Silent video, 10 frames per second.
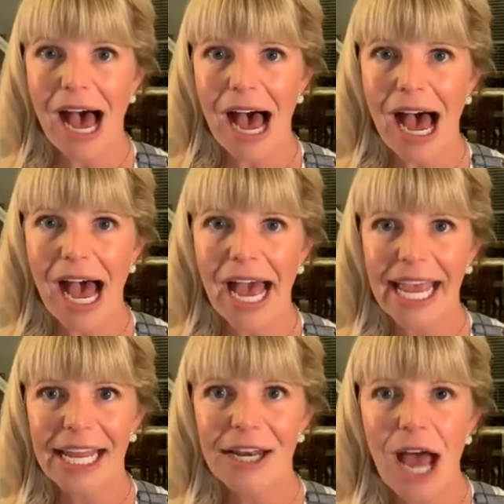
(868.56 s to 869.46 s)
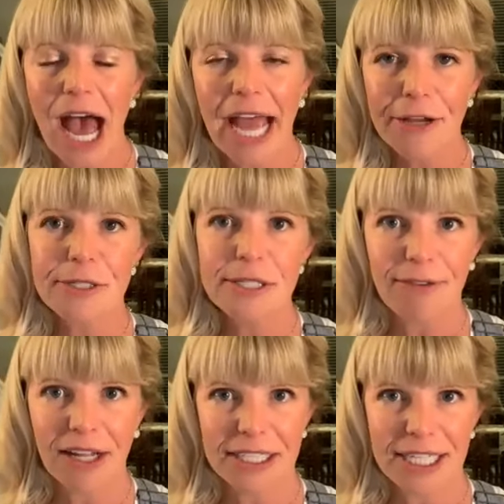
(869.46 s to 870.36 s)
I used to
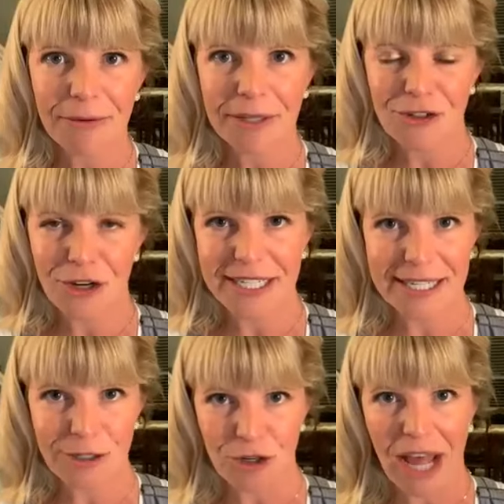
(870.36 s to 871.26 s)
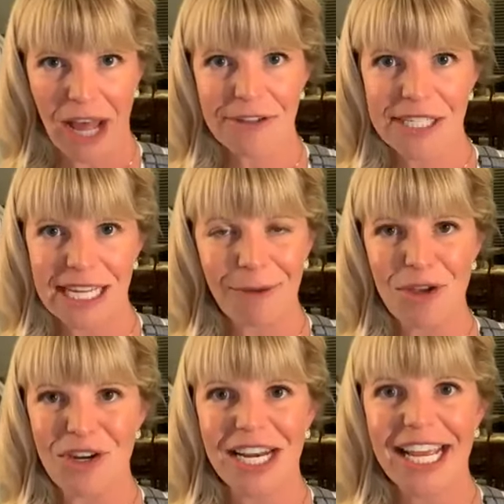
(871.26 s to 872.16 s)
volunteer with a transitional housing
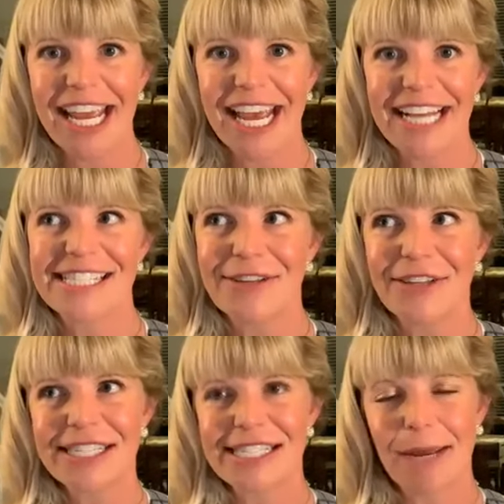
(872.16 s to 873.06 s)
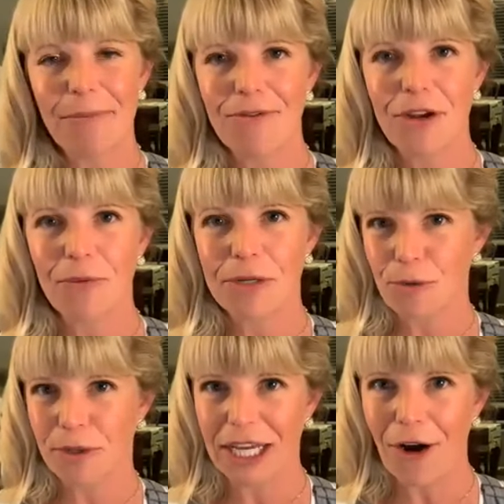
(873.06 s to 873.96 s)
community, and so this time of year was
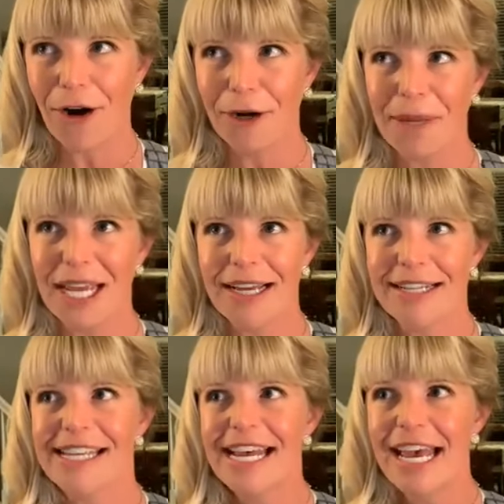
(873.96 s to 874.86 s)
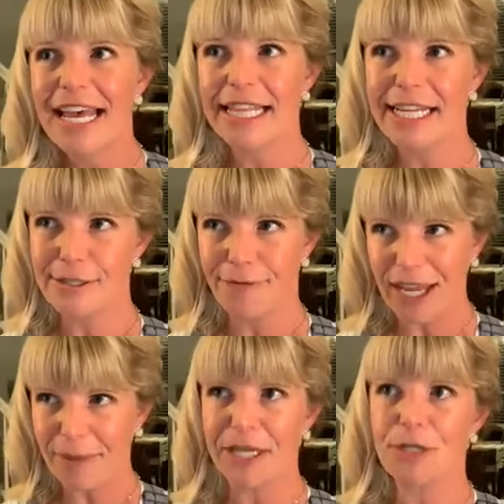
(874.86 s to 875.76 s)
really hard because these
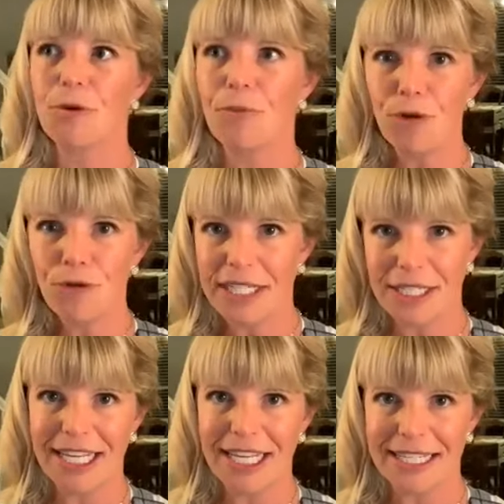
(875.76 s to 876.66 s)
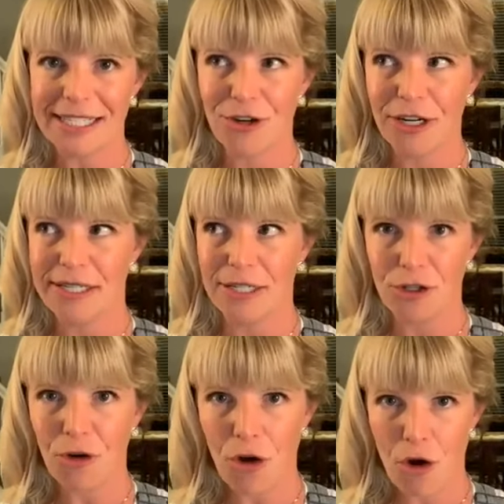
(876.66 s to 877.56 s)
families would move into these
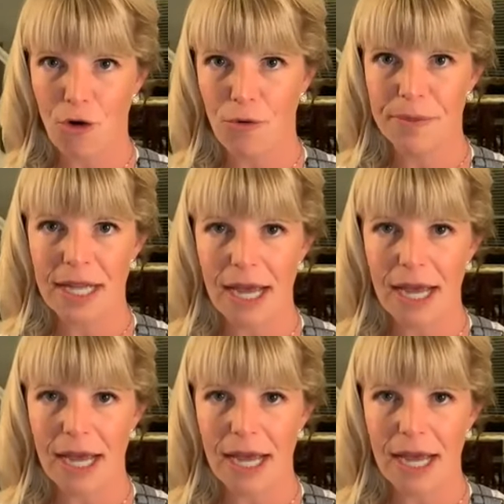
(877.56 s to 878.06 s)
transitional homes.